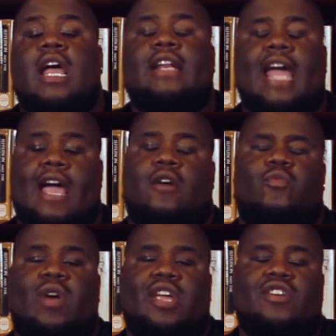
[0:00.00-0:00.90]
Now,
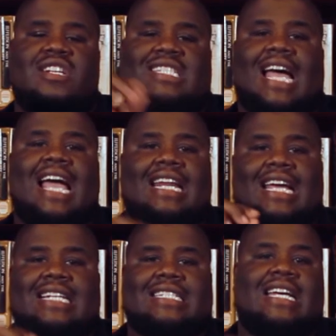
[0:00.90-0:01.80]
when you're
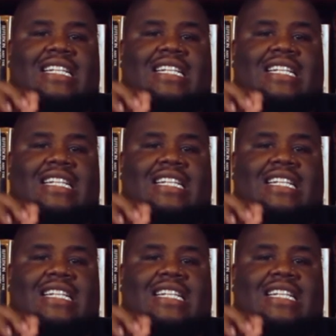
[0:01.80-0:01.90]
cited as a